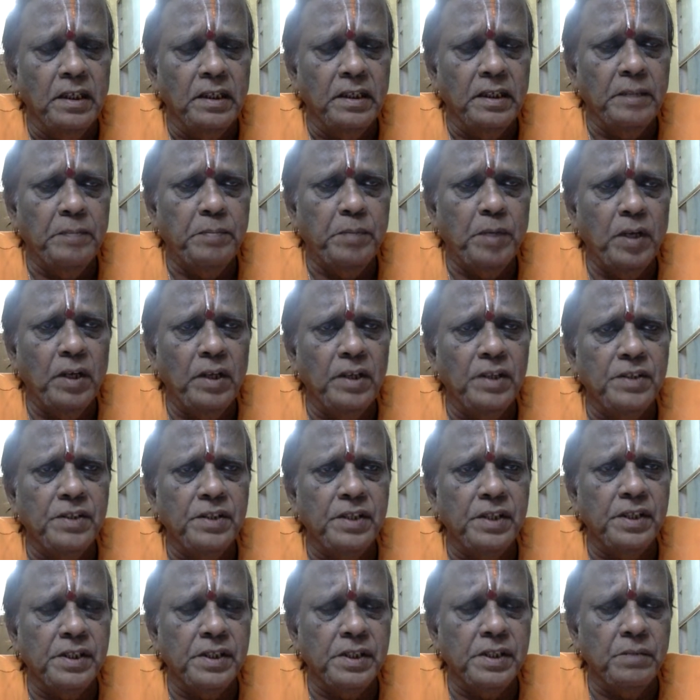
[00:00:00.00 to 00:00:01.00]
The
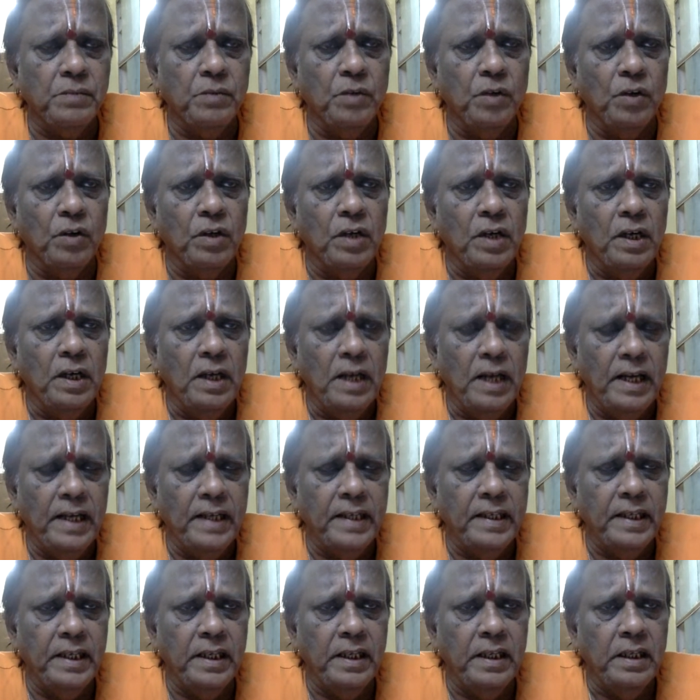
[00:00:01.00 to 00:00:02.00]
policy is invoked, and
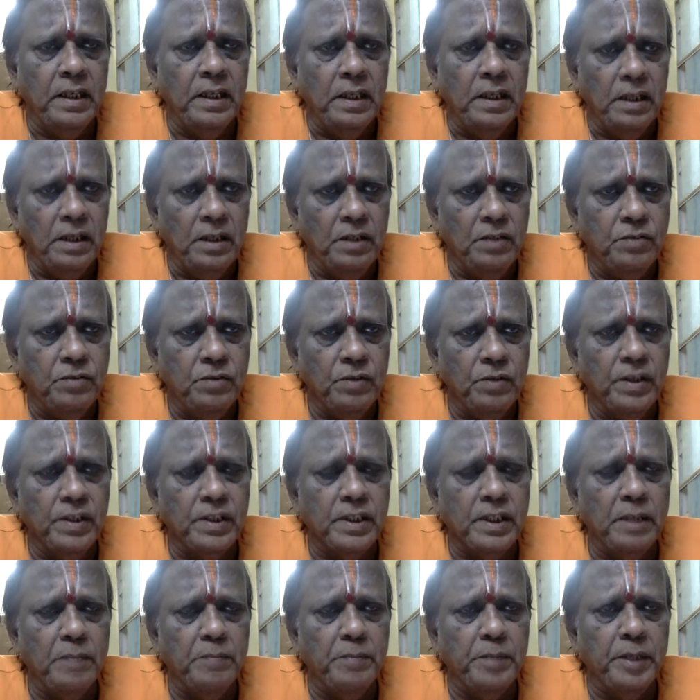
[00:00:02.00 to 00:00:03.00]
the insurance
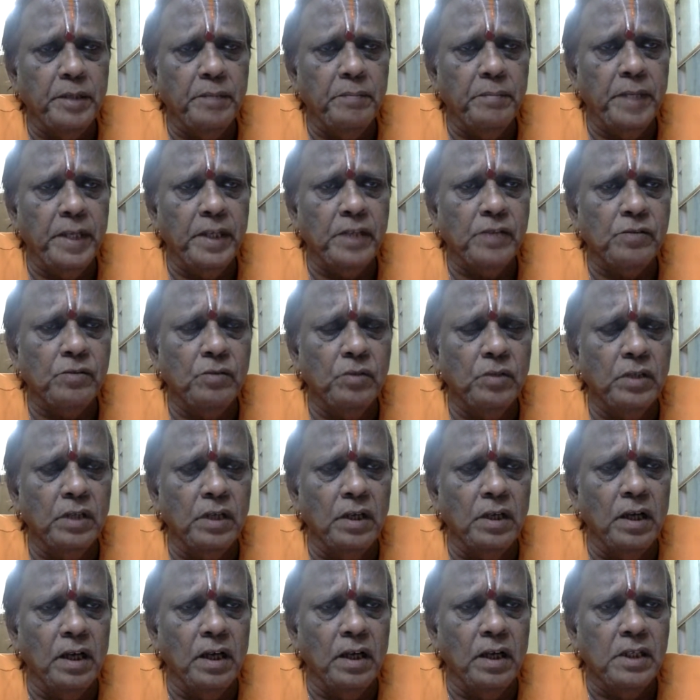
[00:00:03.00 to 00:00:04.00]
company makes good the
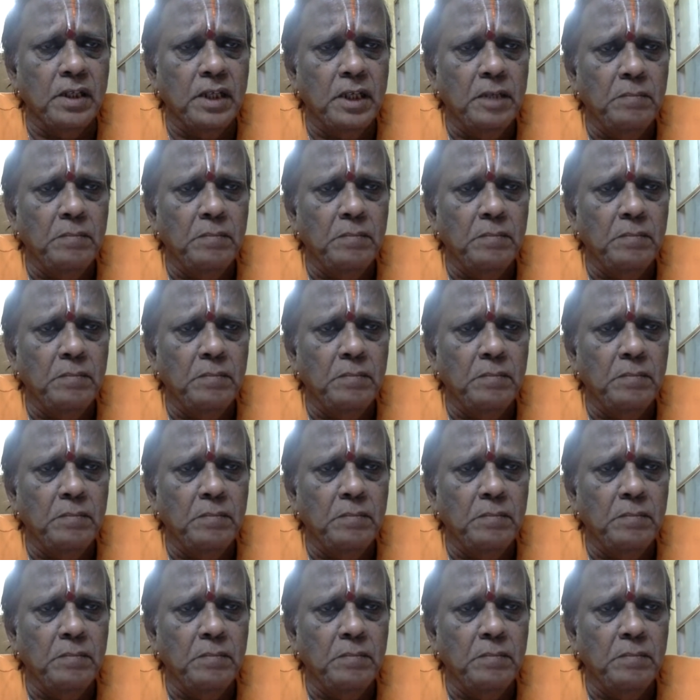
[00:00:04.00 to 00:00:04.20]
loss.